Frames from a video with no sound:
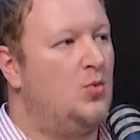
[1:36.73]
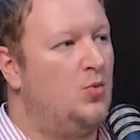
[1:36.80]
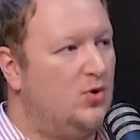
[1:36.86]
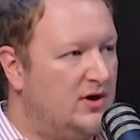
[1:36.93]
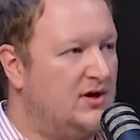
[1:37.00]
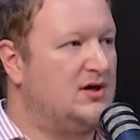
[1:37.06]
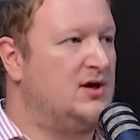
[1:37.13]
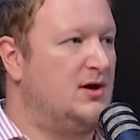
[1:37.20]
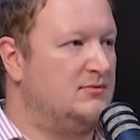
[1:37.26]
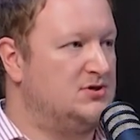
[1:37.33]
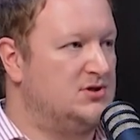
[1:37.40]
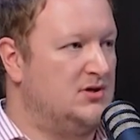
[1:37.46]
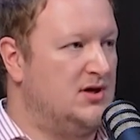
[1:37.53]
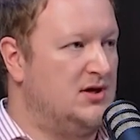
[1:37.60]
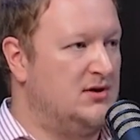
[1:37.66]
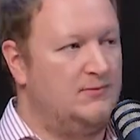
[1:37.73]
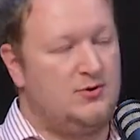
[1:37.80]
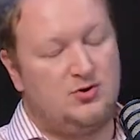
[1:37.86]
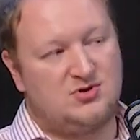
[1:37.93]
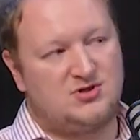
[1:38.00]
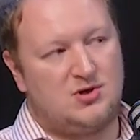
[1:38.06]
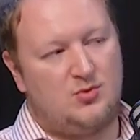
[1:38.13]
What income do you need?
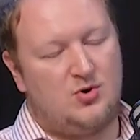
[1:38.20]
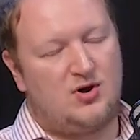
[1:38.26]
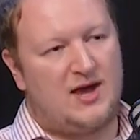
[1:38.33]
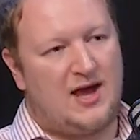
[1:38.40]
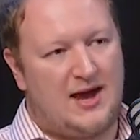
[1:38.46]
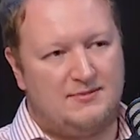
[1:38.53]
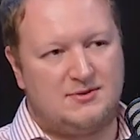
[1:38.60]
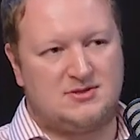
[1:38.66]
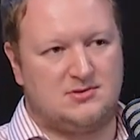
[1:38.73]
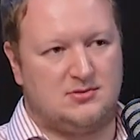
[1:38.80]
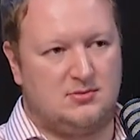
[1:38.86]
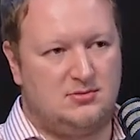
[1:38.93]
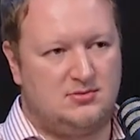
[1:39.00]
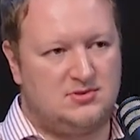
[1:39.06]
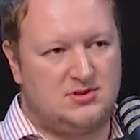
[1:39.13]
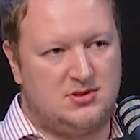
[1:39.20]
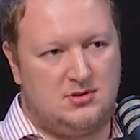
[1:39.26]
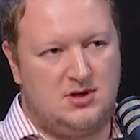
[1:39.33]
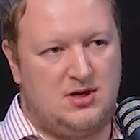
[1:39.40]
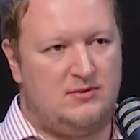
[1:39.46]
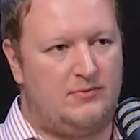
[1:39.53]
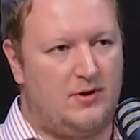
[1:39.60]
But also, what capital do
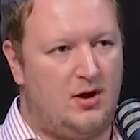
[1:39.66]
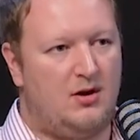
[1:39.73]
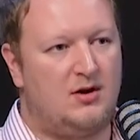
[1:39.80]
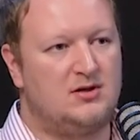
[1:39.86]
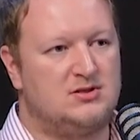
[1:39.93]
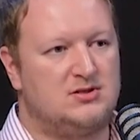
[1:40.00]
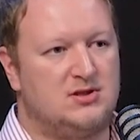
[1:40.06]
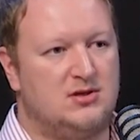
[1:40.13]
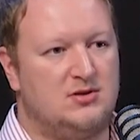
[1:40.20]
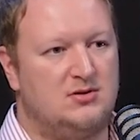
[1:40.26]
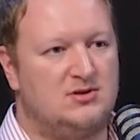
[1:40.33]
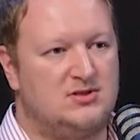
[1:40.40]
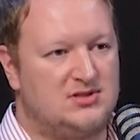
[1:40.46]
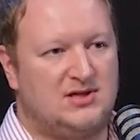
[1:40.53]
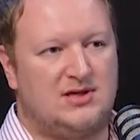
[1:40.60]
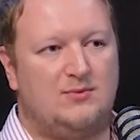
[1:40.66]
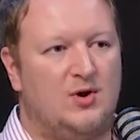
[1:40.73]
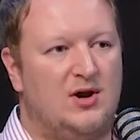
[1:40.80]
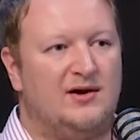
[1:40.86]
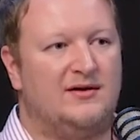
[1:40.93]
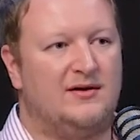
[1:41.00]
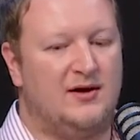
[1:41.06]
you need behind you to sleep
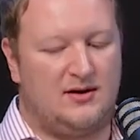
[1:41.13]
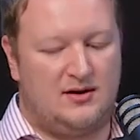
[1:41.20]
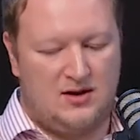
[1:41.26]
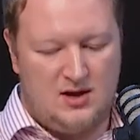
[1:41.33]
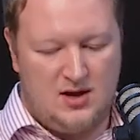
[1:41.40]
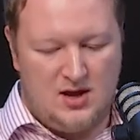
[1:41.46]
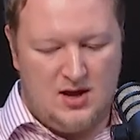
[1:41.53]
well at night?